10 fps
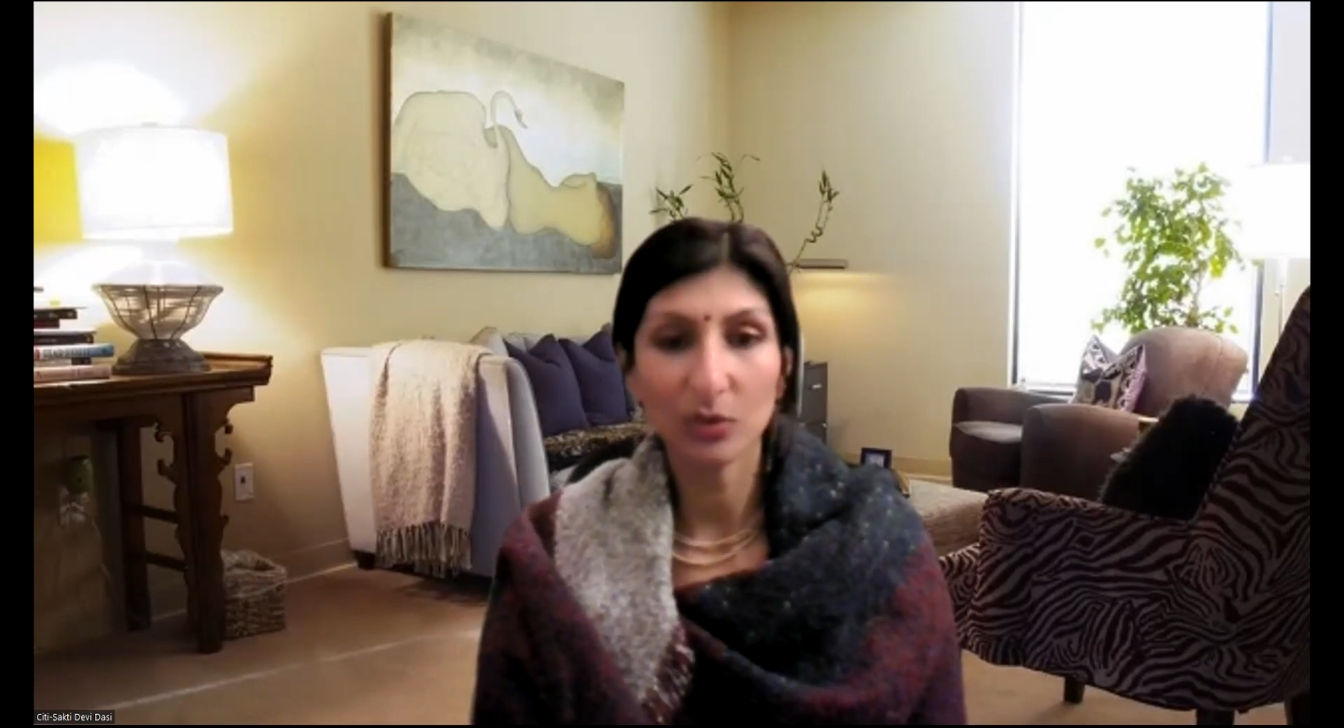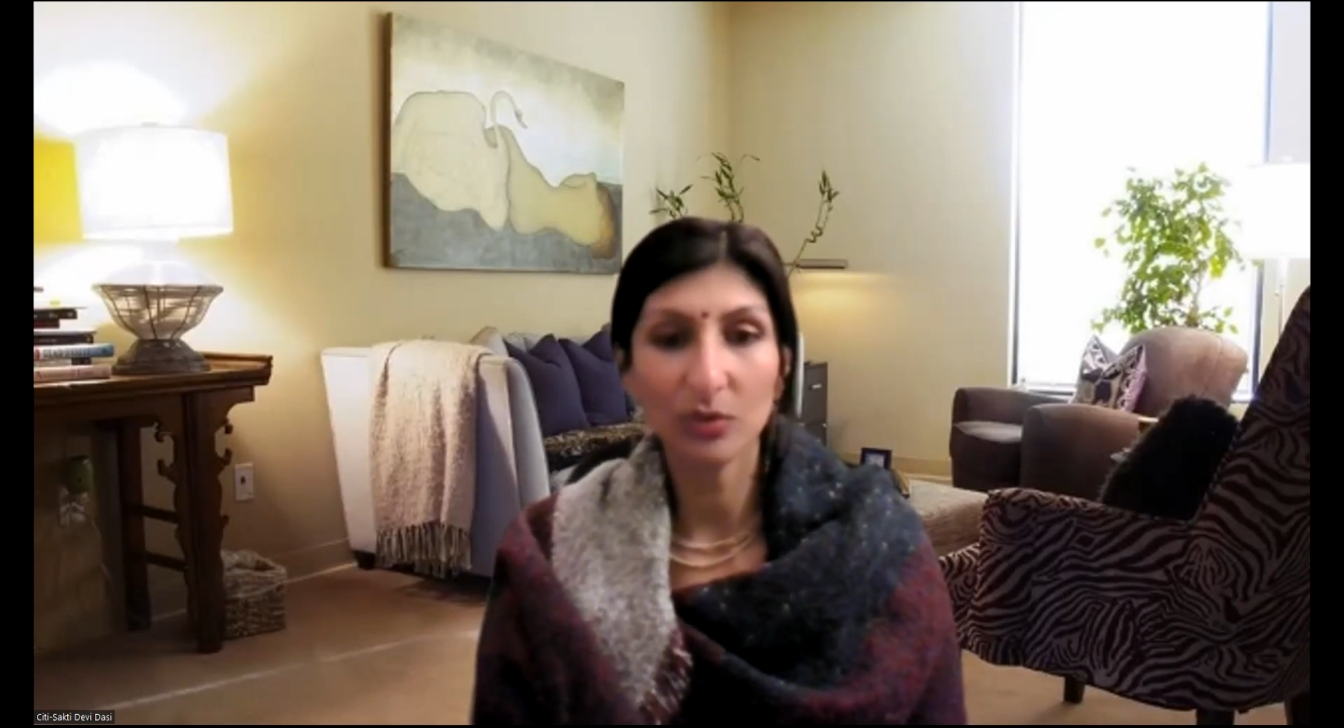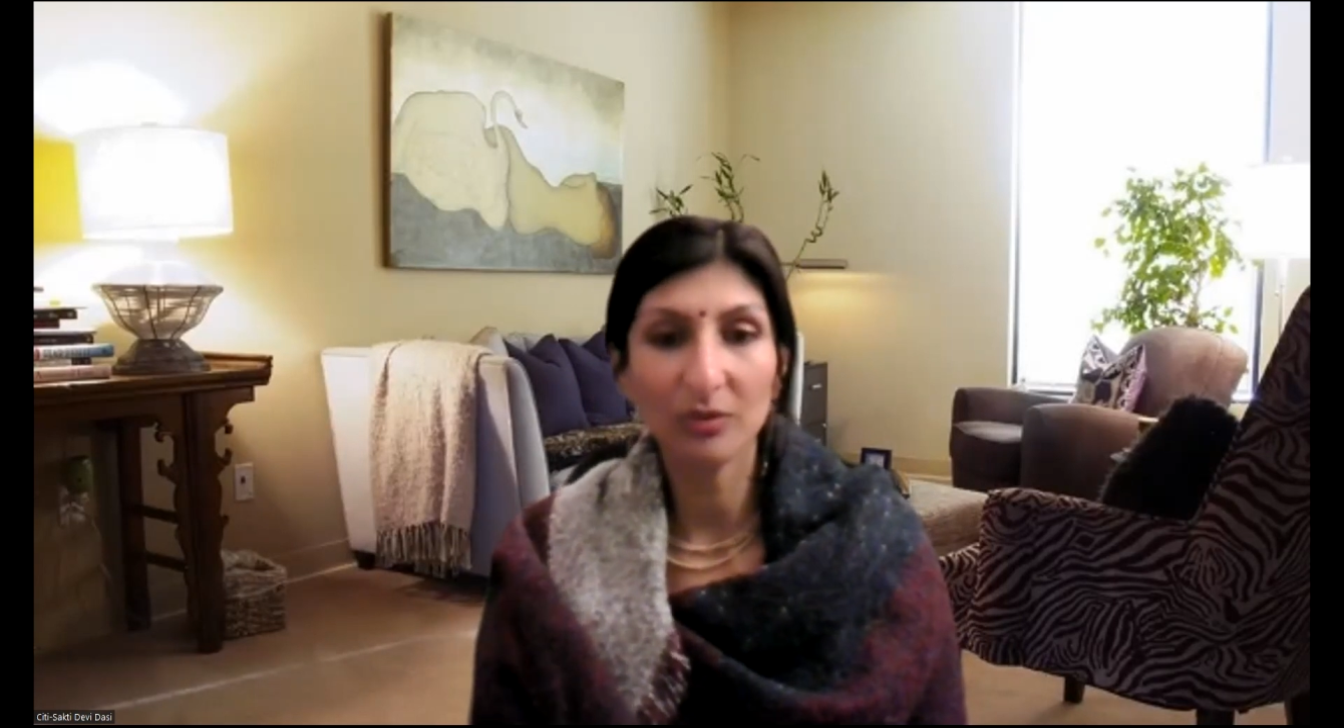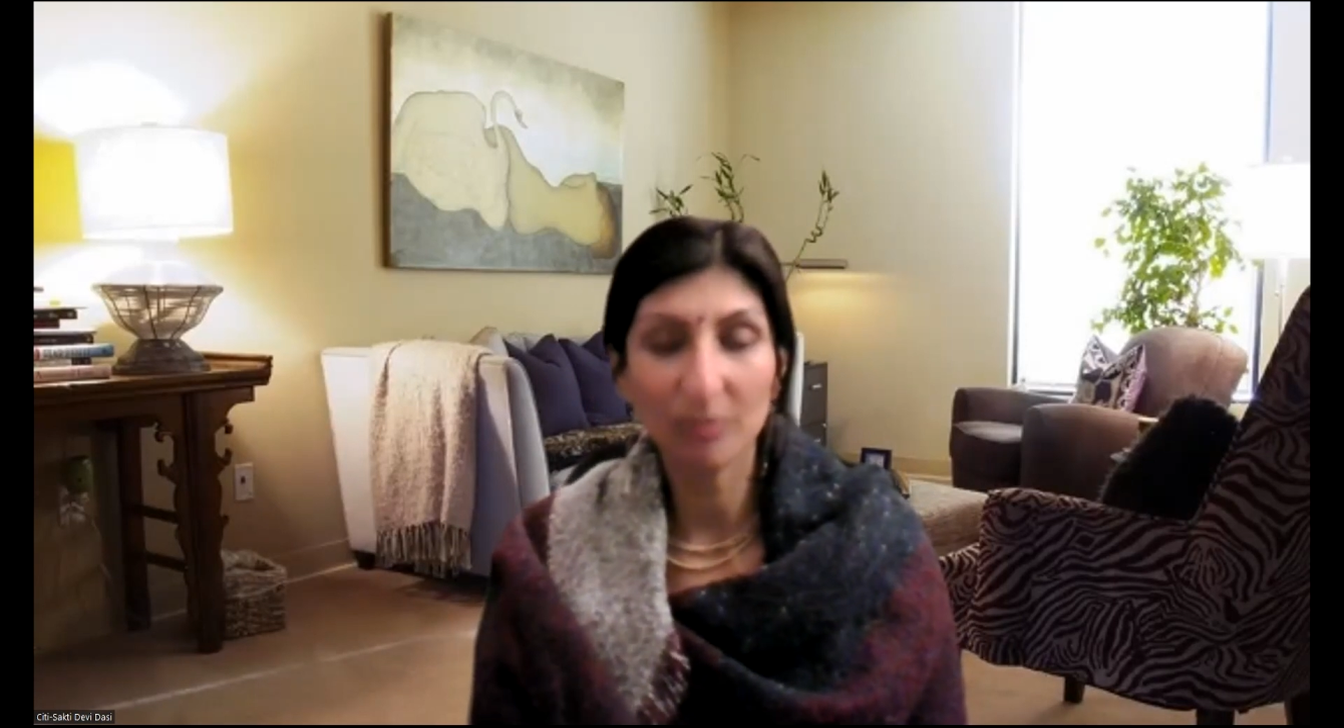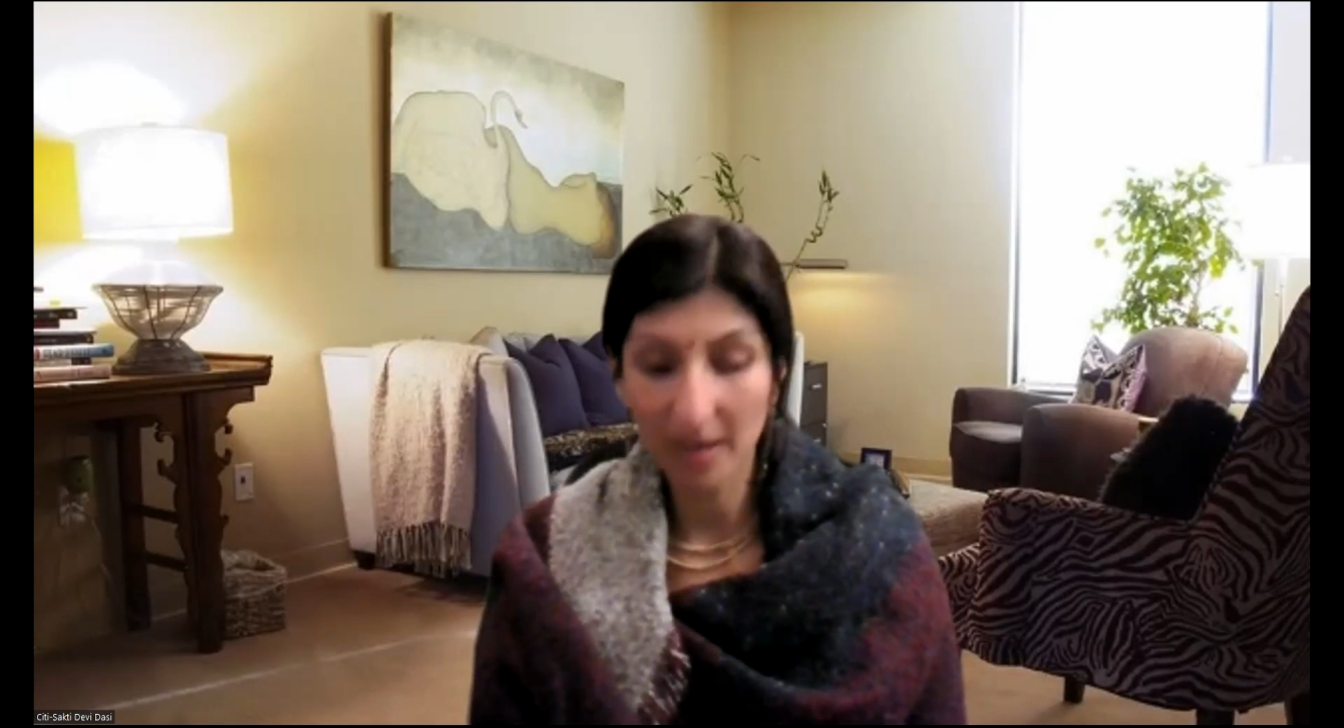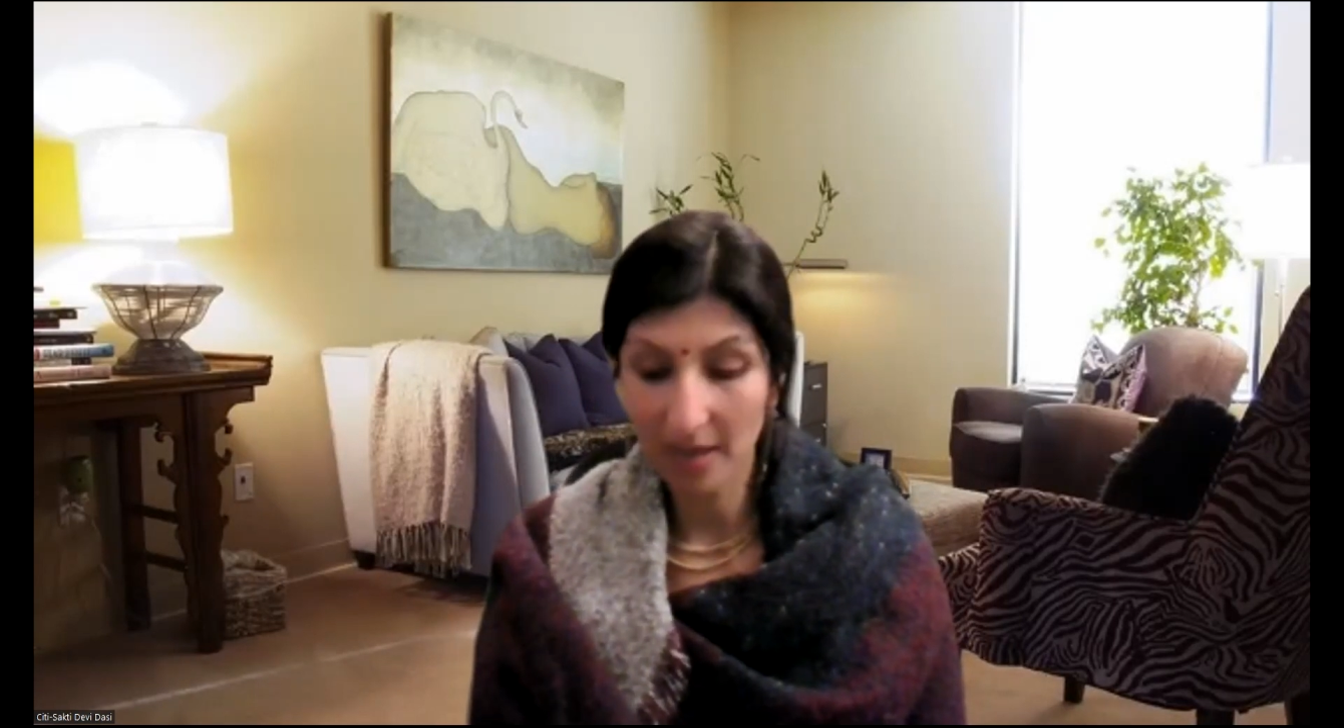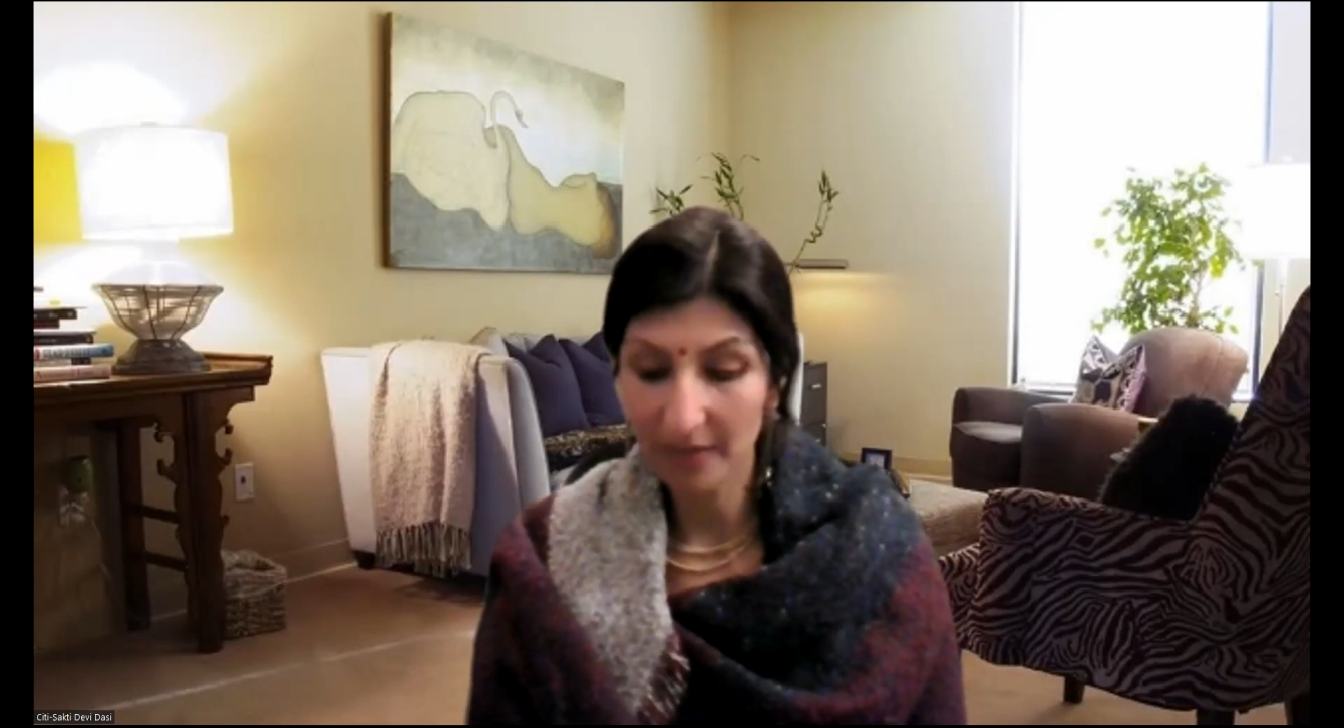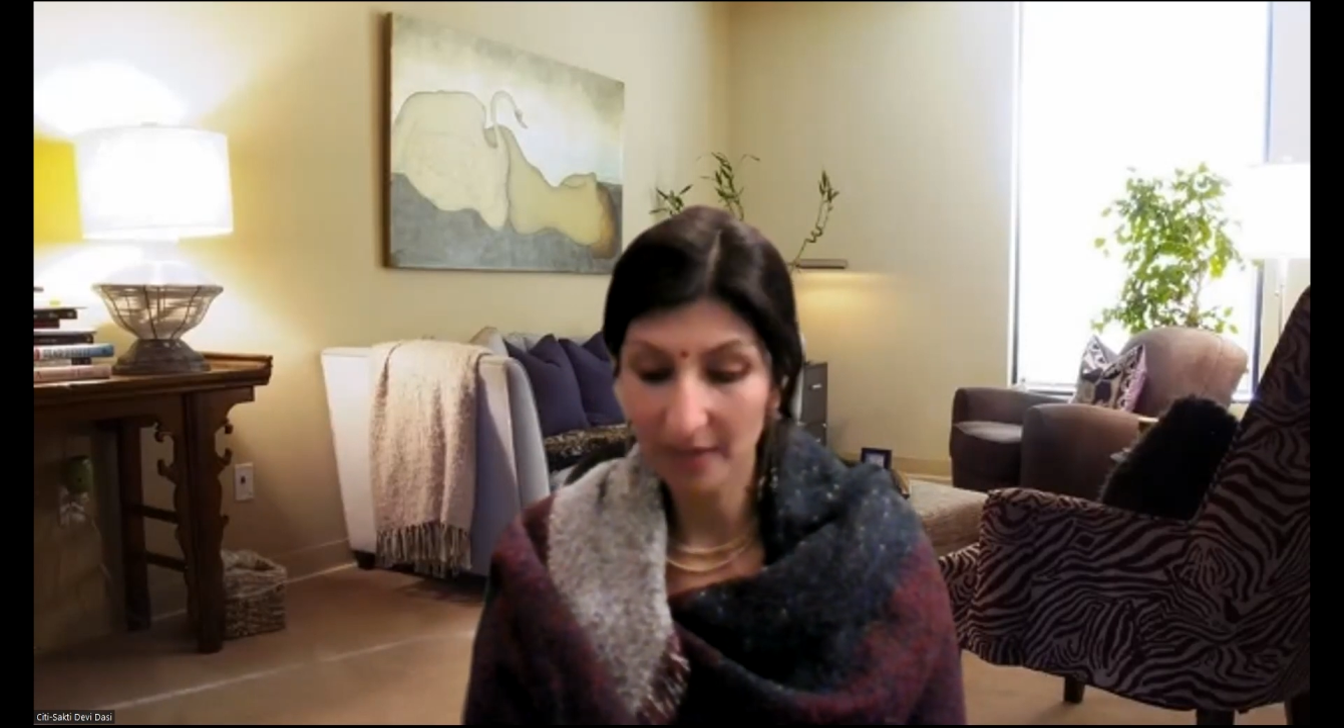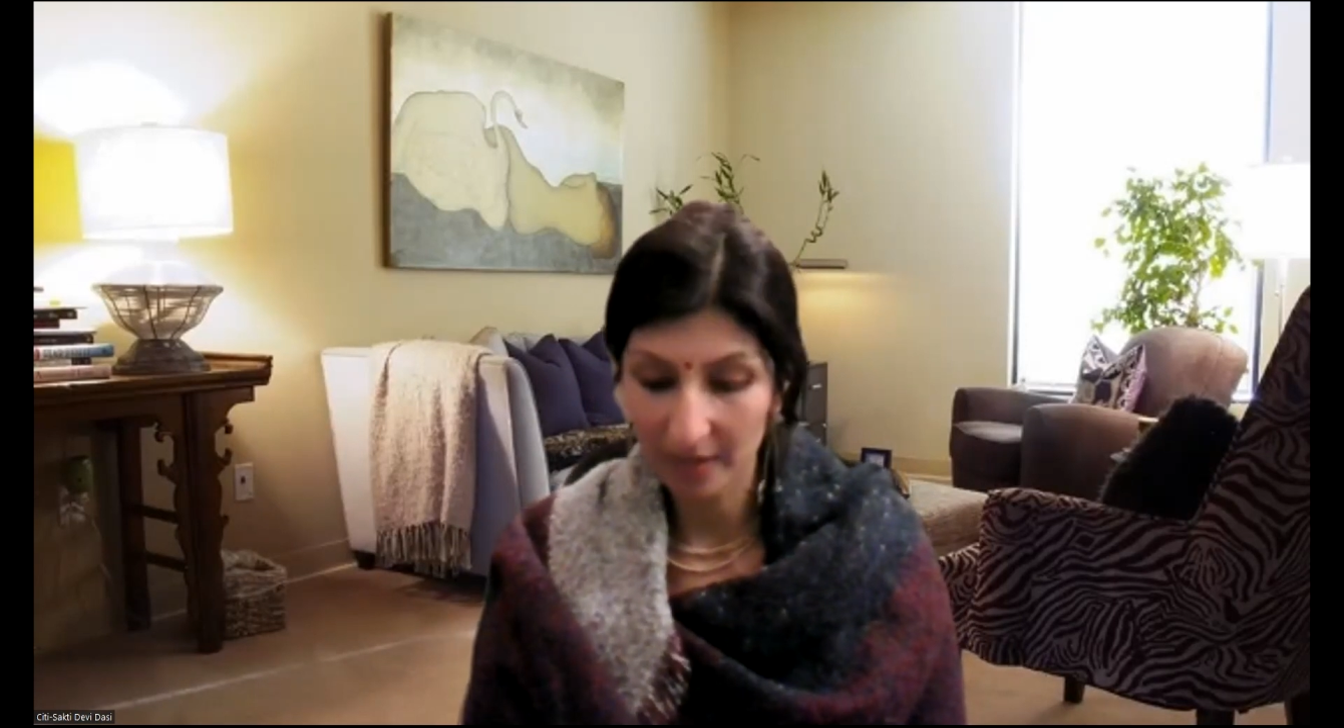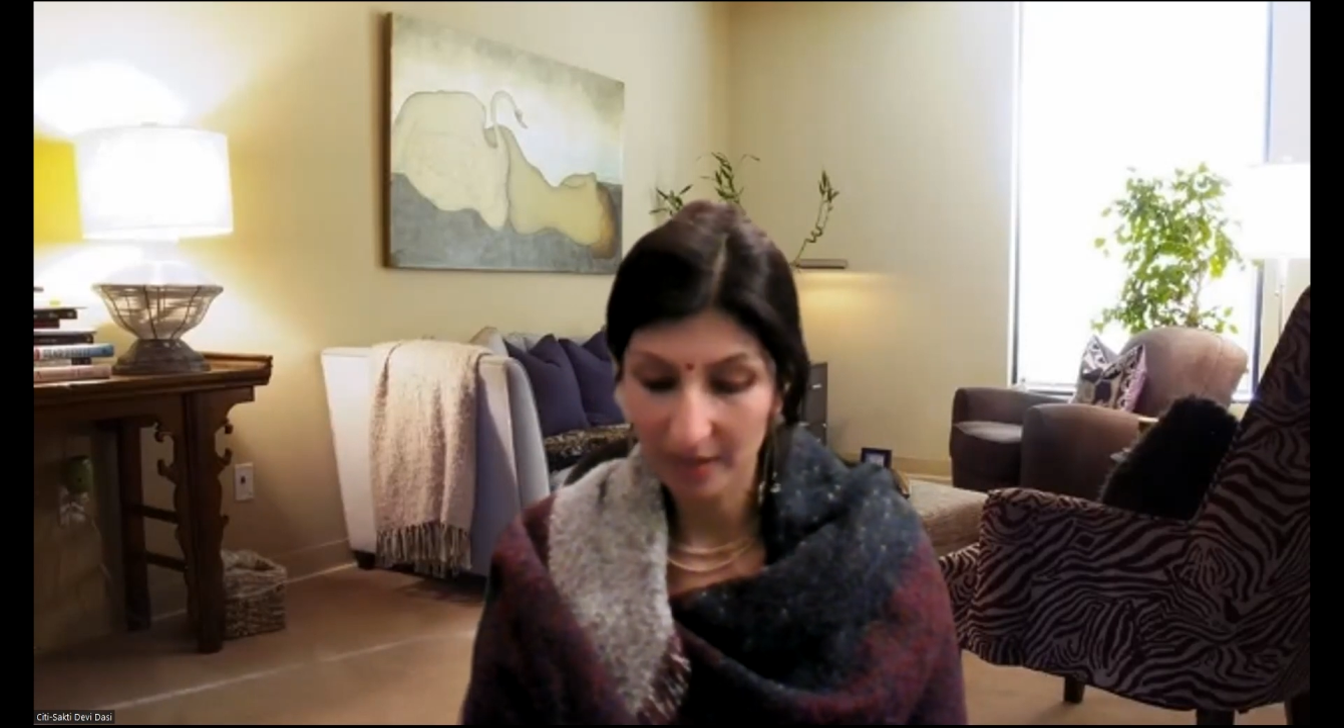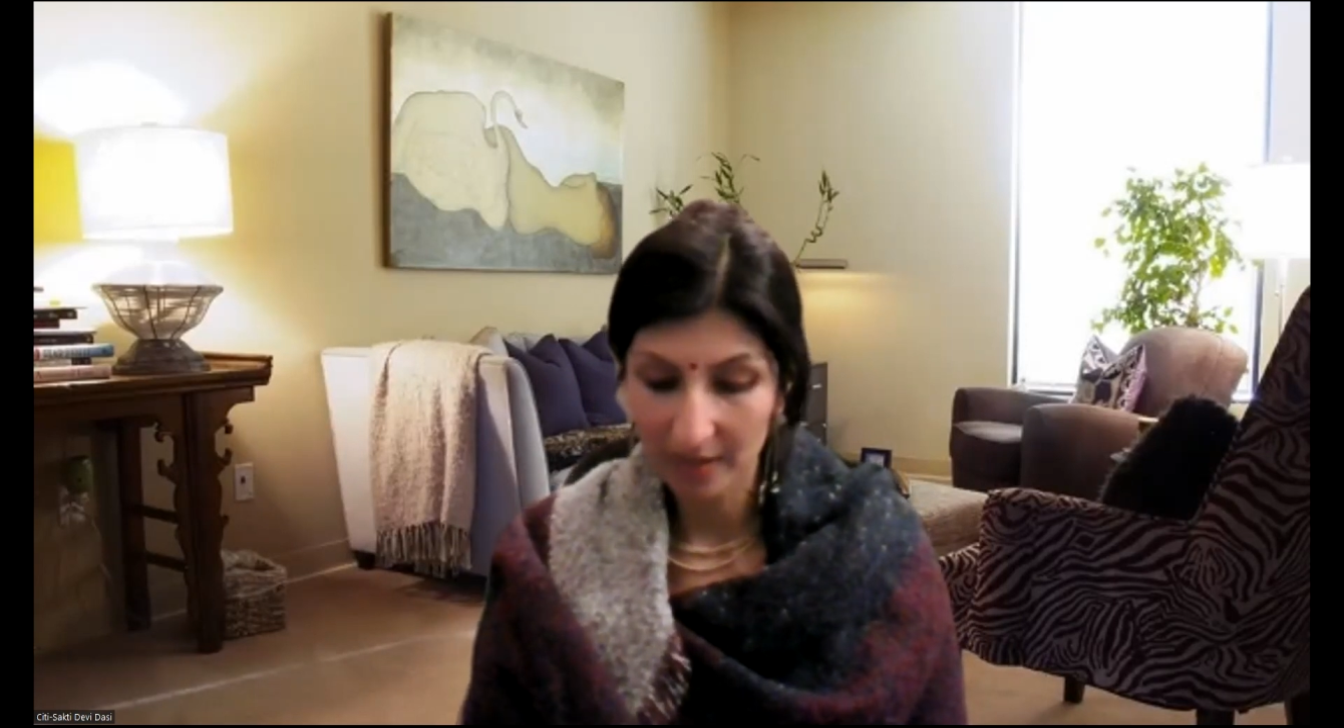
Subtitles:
all of my other